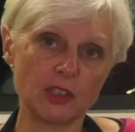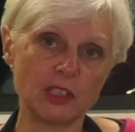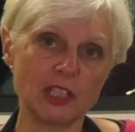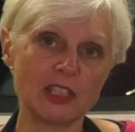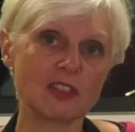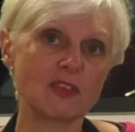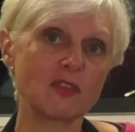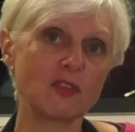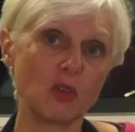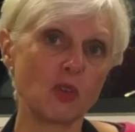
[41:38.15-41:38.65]

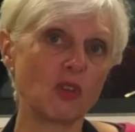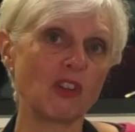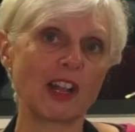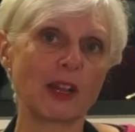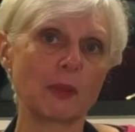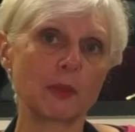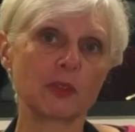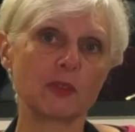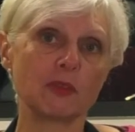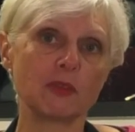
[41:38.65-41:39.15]
it's 4
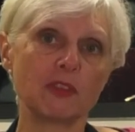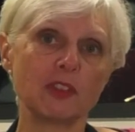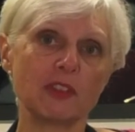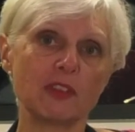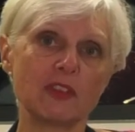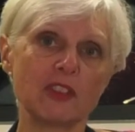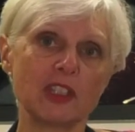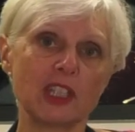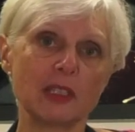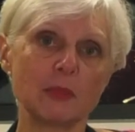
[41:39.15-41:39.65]
hours and
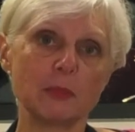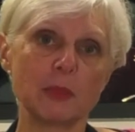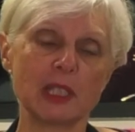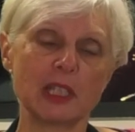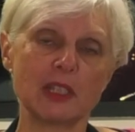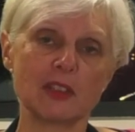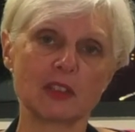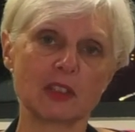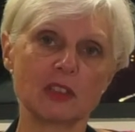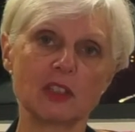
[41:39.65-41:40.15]
15
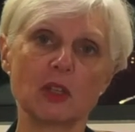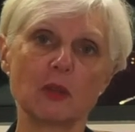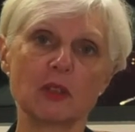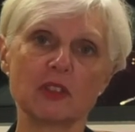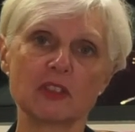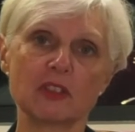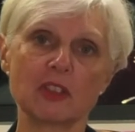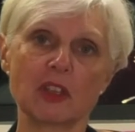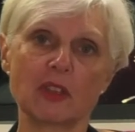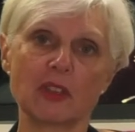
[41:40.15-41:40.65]
minutes. I know
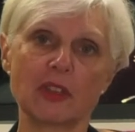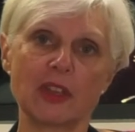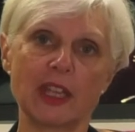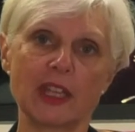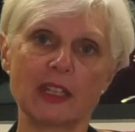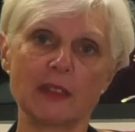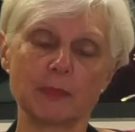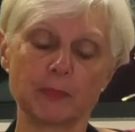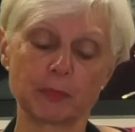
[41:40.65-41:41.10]
it's done then.